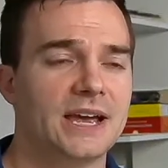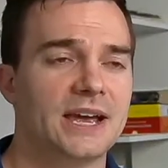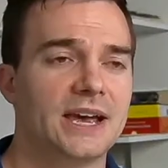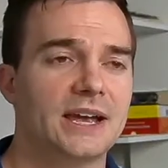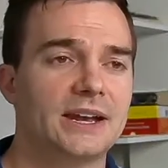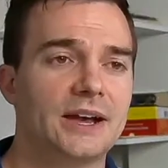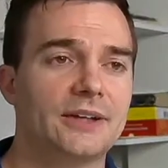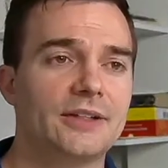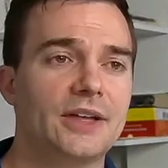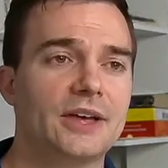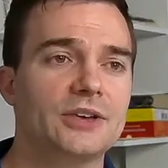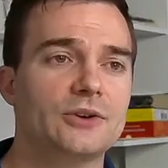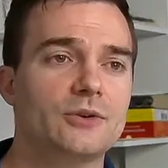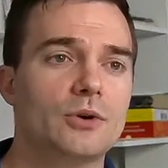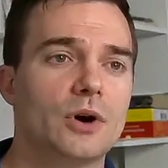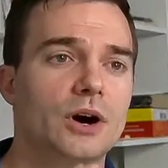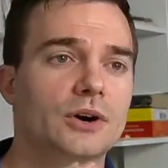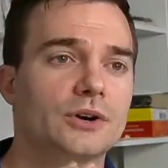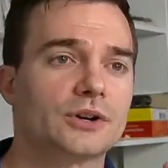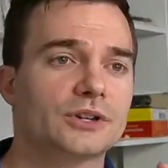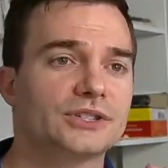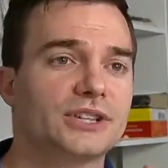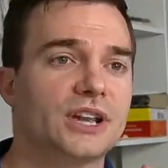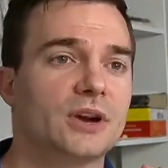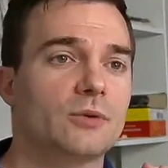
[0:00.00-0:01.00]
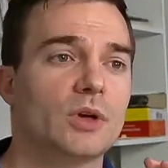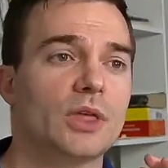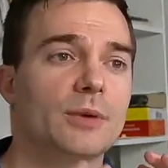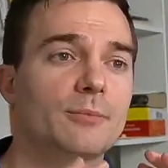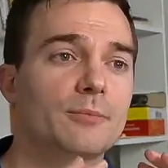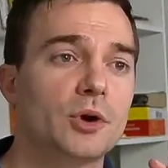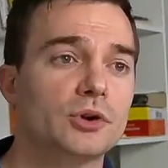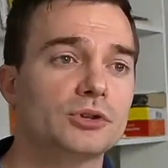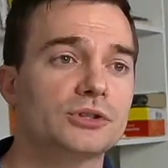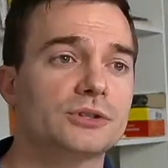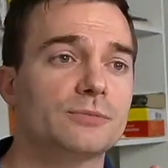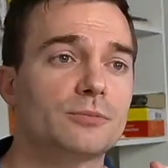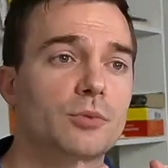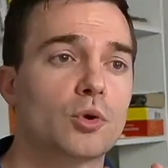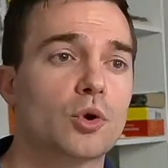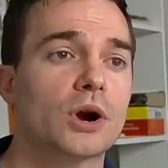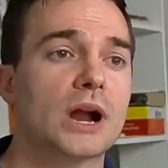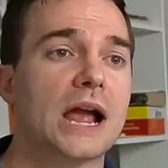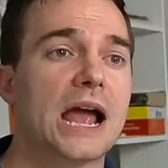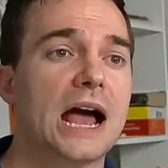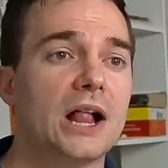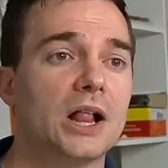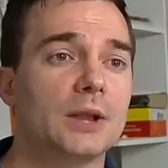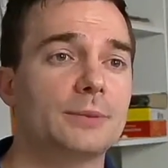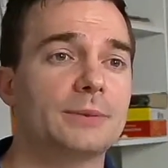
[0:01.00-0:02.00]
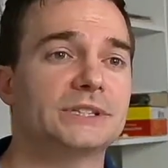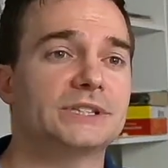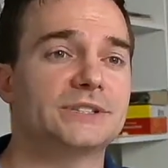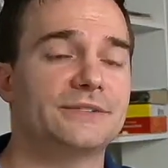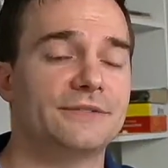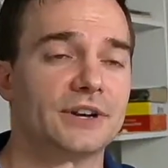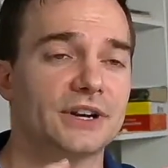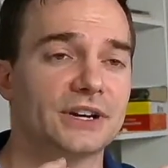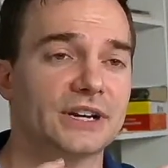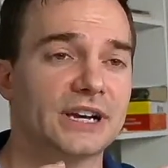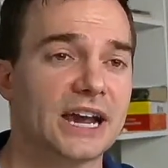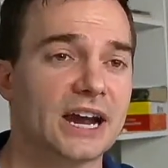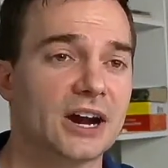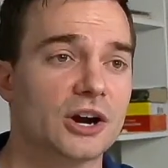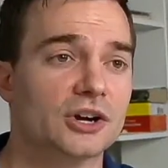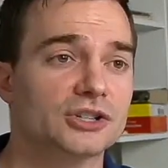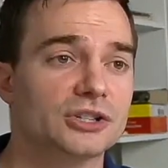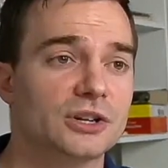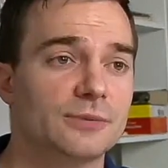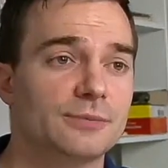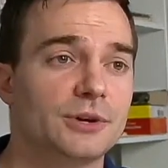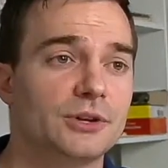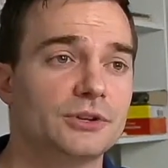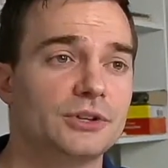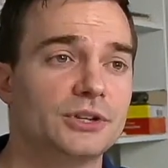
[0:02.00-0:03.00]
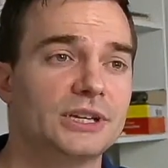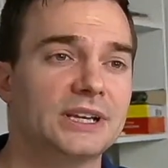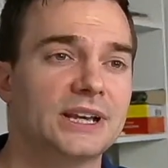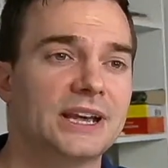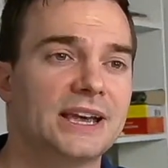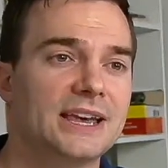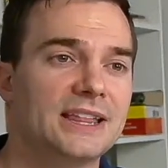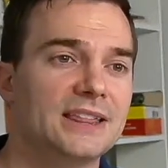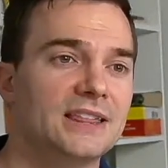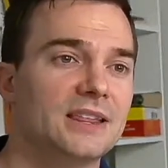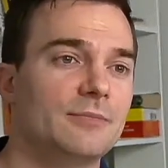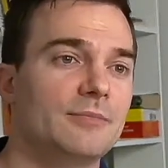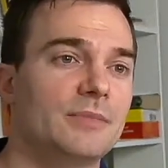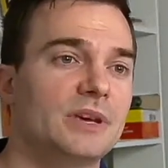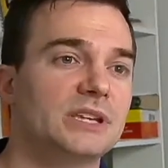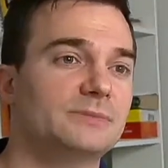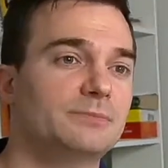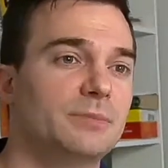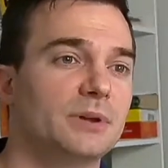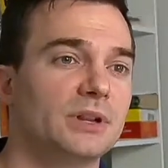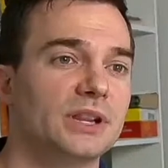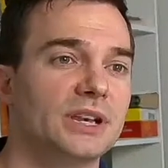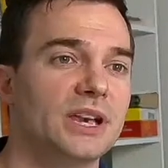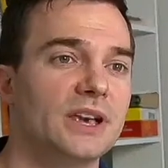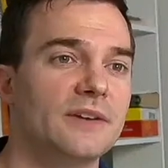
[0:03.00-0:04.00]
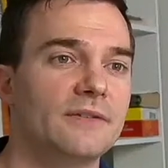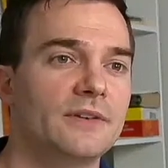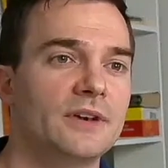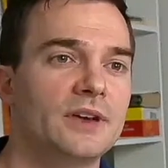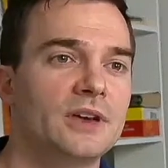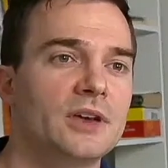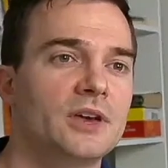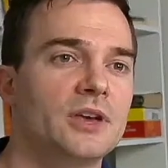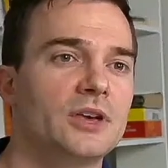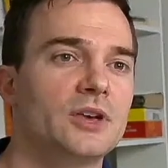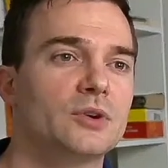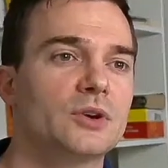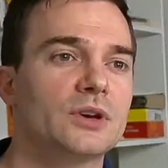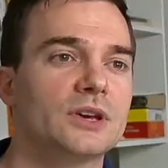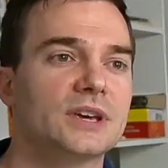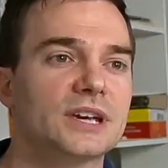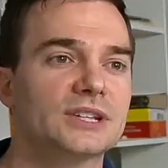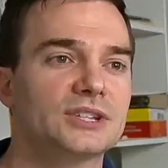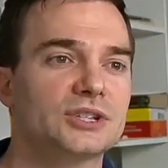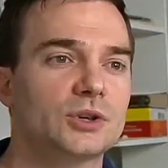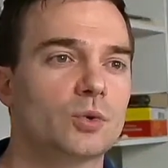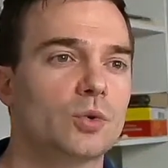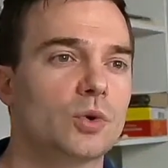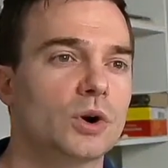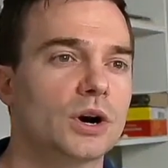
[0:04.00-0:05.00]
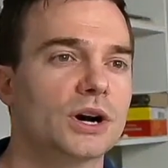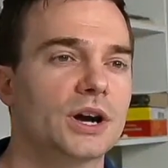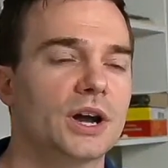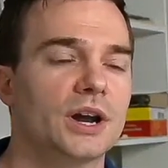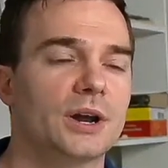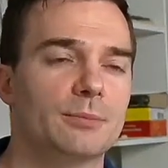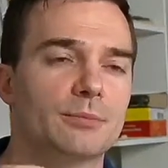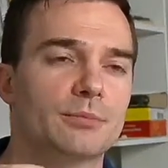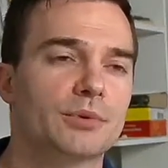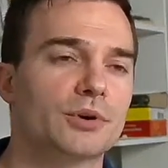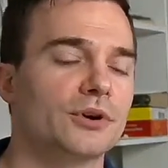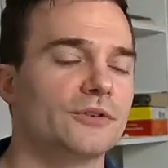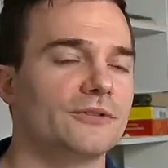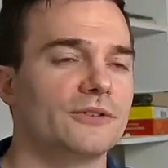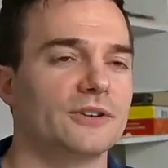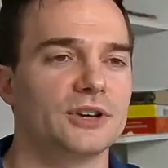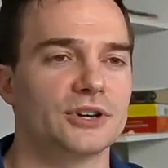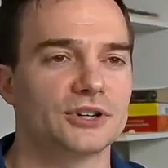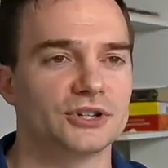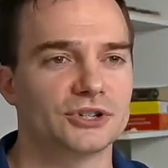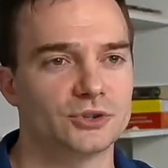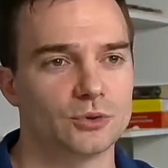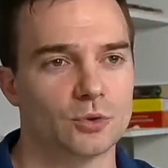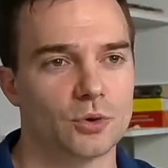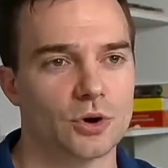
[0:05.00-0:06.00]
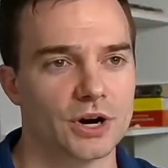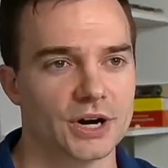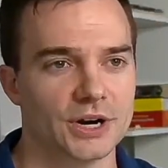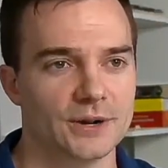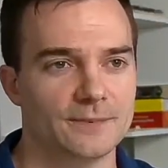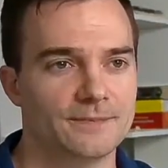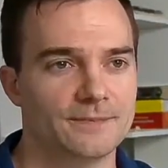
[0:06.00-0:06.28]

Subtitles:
Now that you understand one of the most important elements of your character building, the misbelief, you can get to work on improving your story.